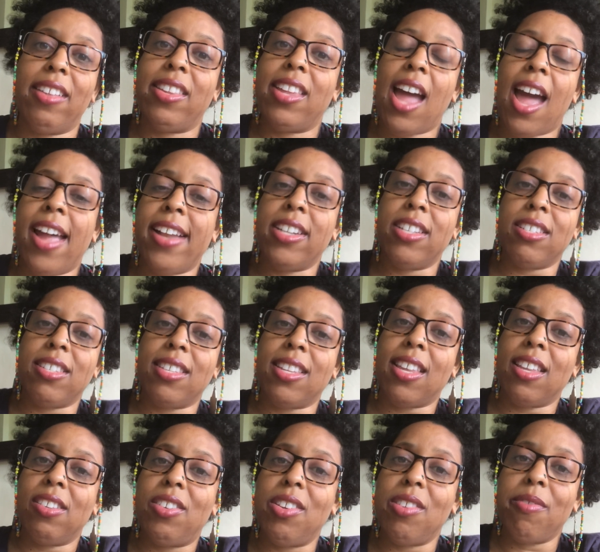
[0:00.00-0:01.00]
I just
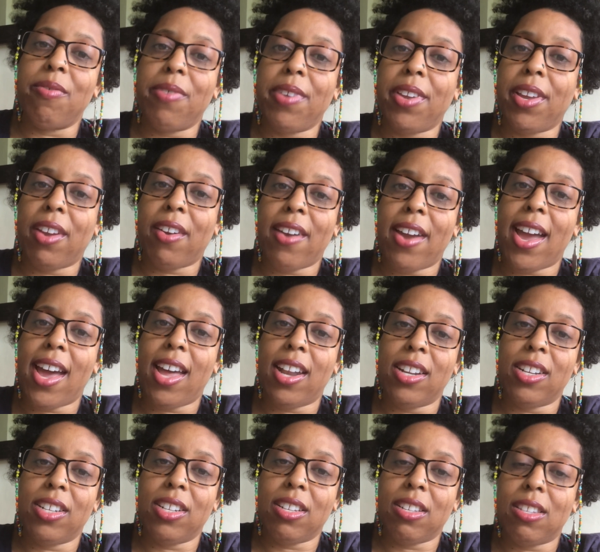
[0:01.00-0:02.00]
couldn't figure out how to
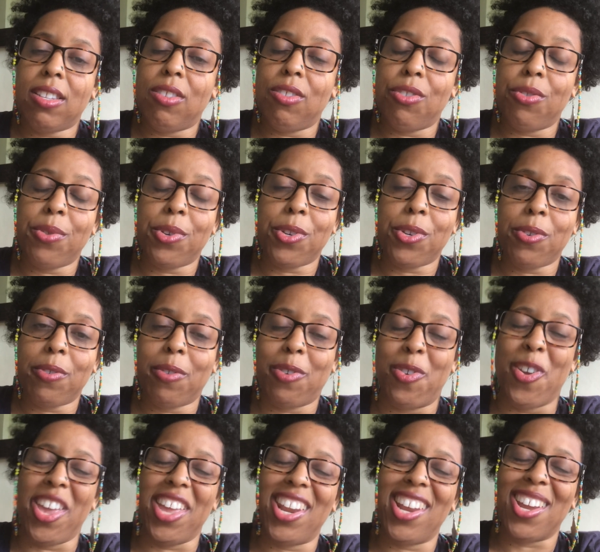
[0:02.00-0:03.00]
just do a new
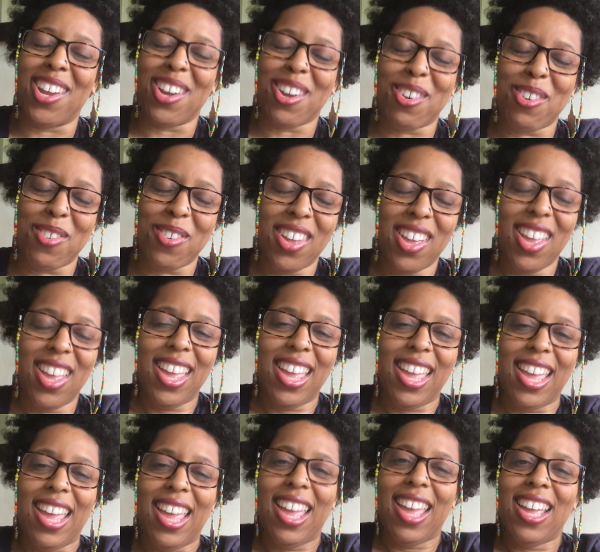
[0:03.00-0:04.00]
video,
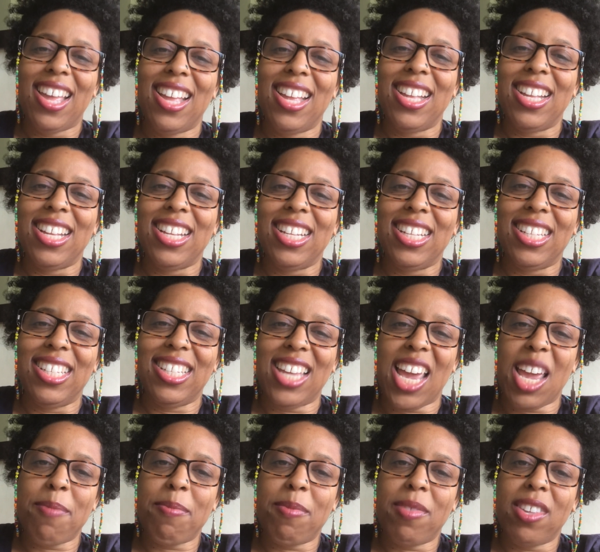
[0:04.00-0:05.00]

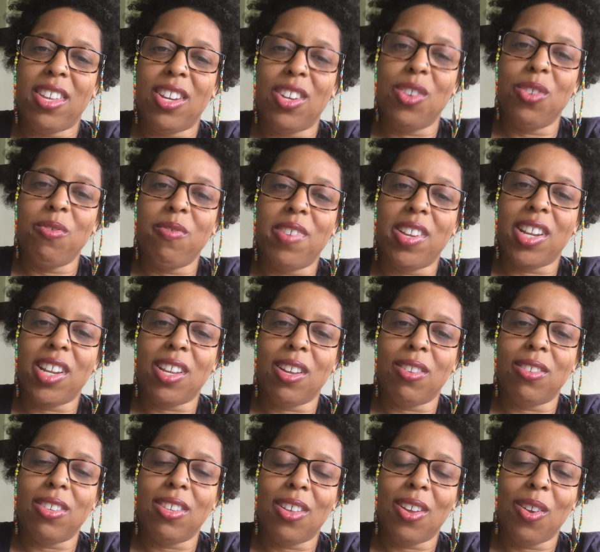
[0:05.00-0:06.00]
tape the new video
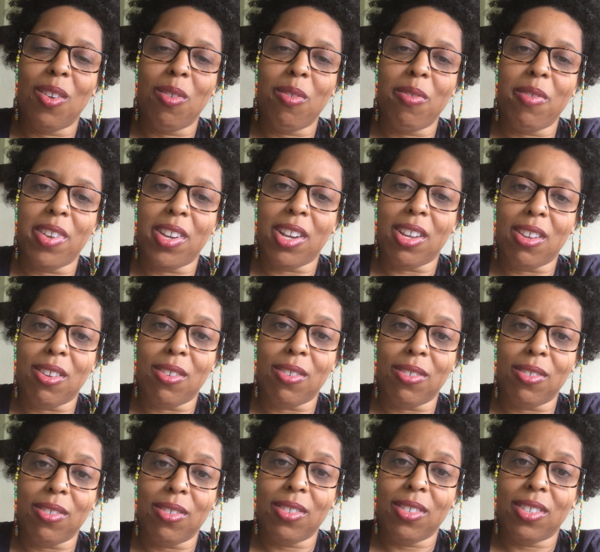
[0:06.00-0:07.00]
to the old
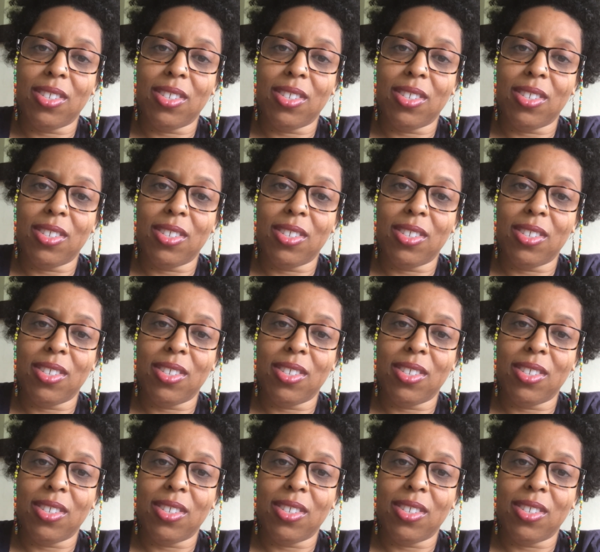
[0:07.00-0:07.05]
video.